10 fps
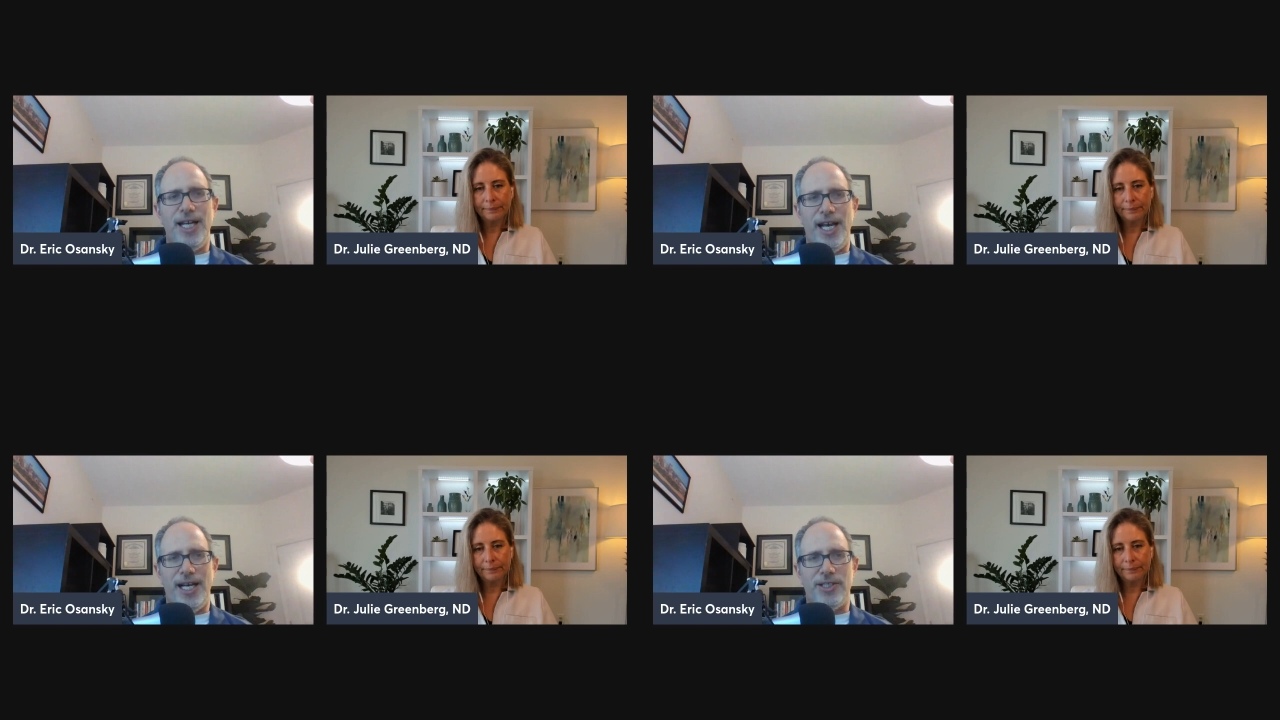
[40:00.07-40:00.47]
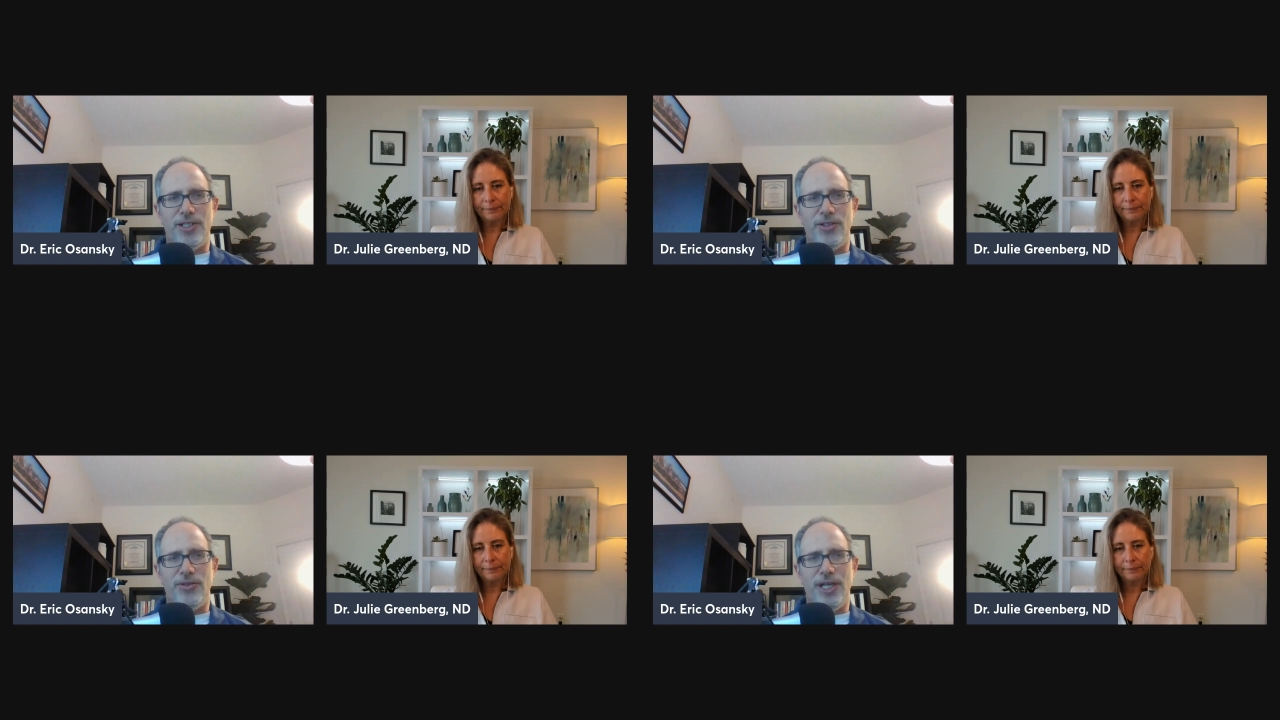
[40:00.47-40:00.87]
Speaker 1: ask
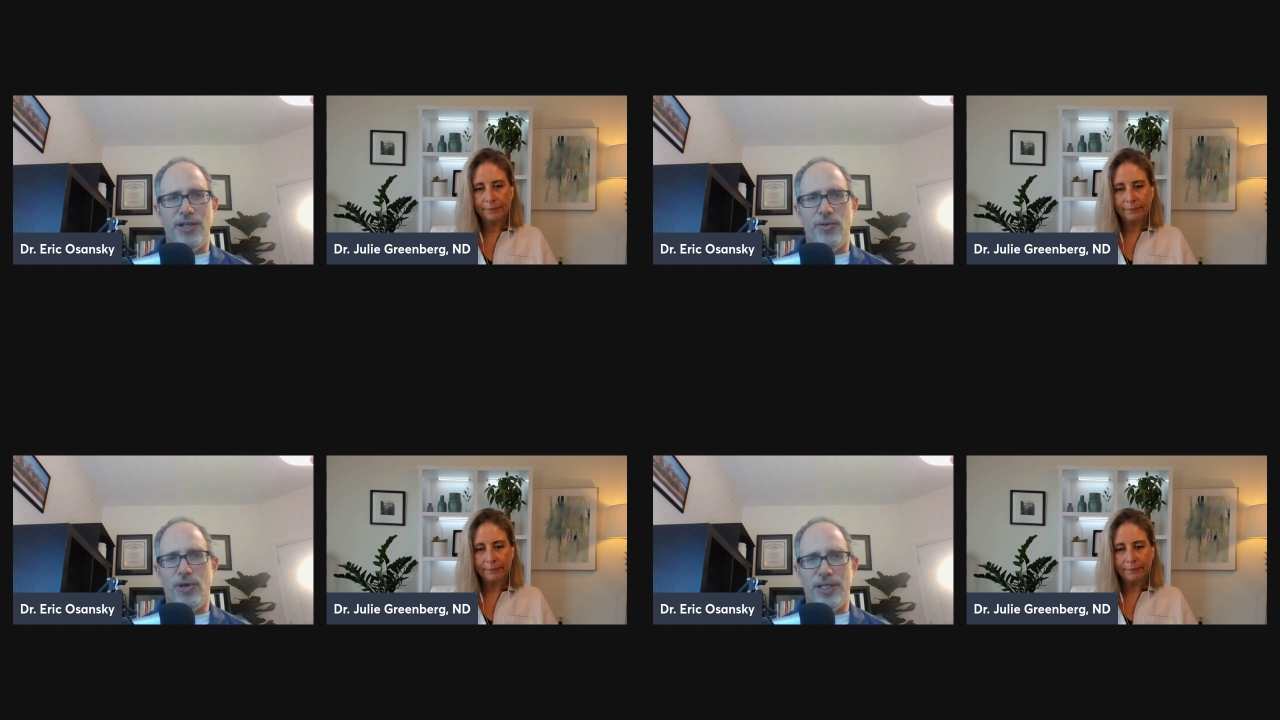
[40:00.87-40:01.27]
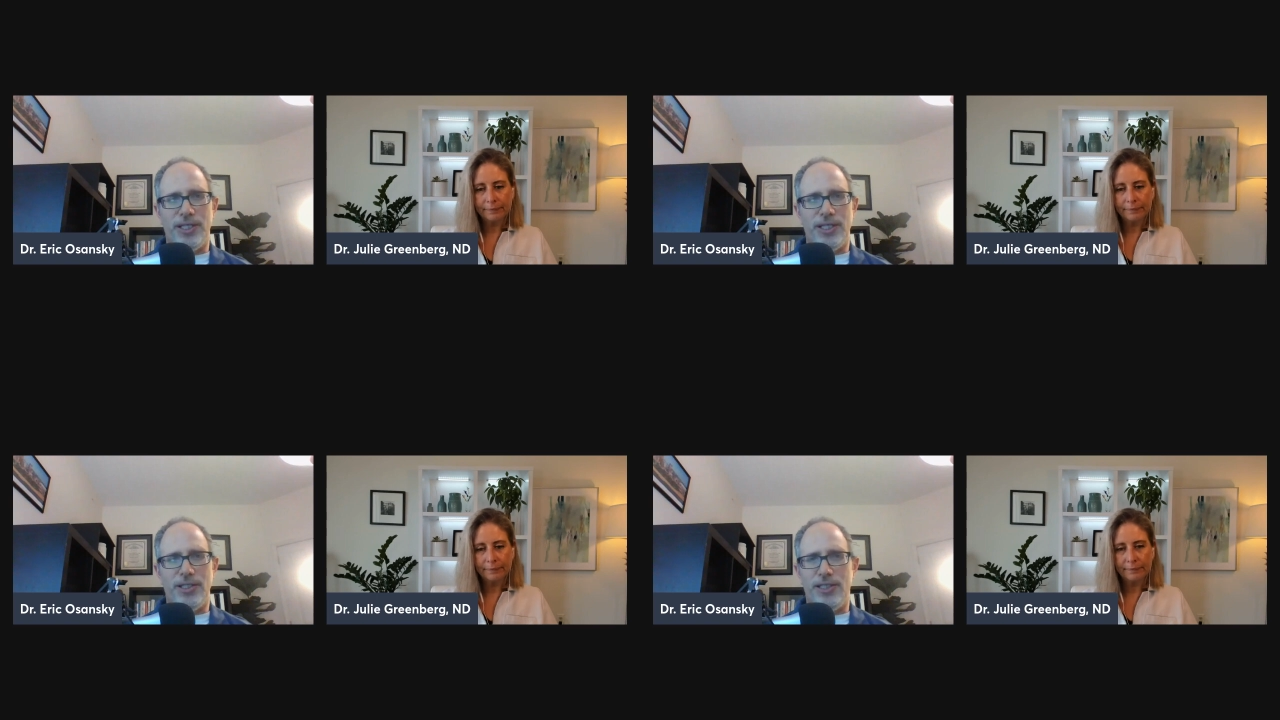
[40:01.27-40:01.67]
you that you wanted
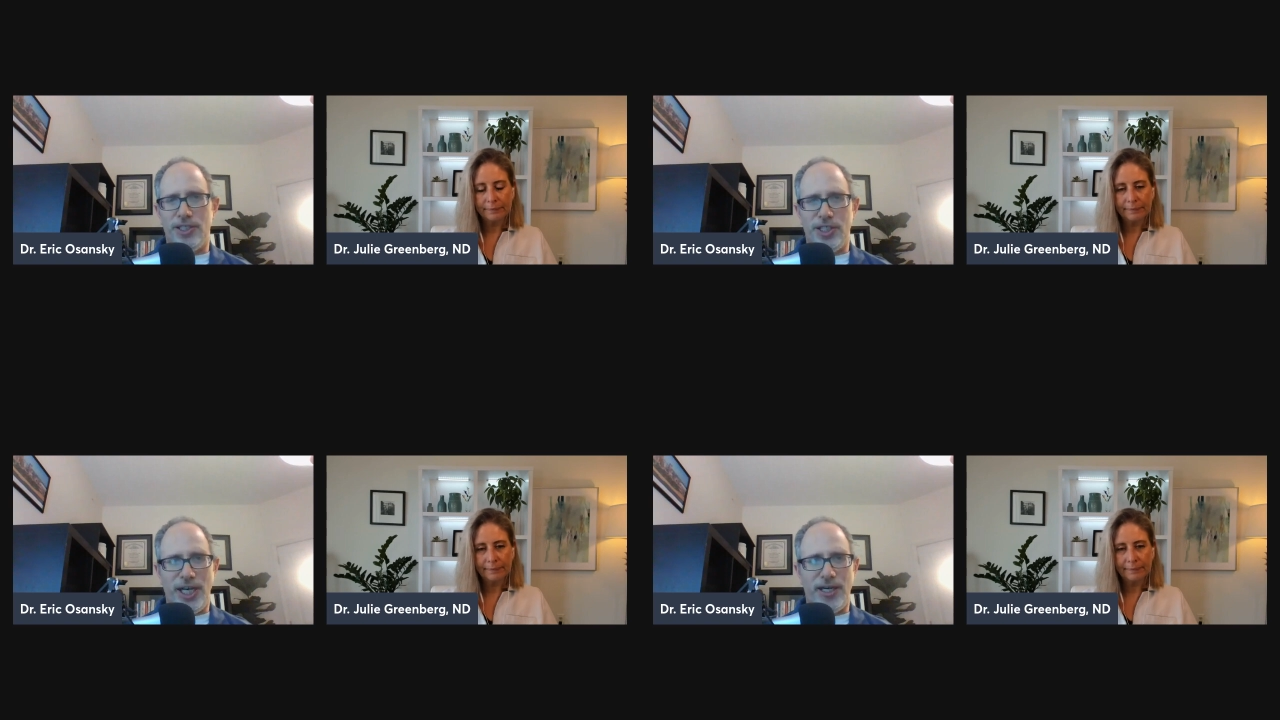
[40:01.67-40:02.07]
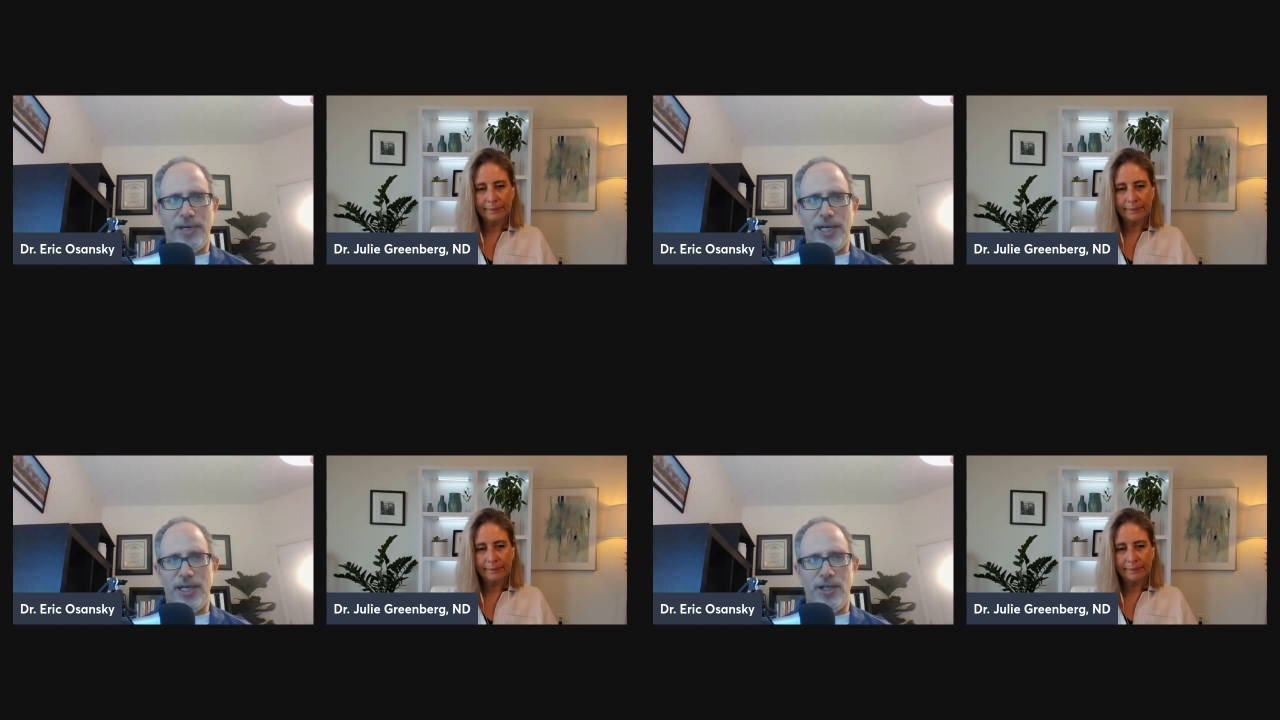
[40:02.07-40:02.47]
to, to chat
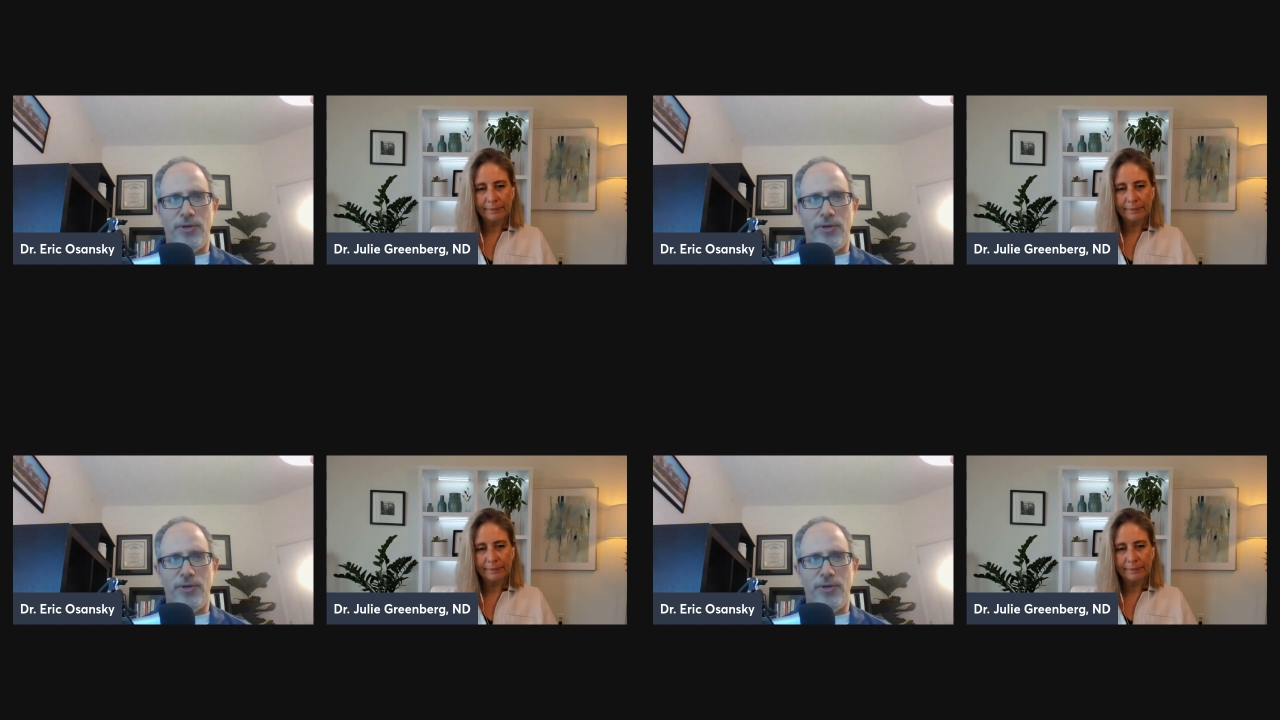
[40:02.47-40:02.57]
about? I know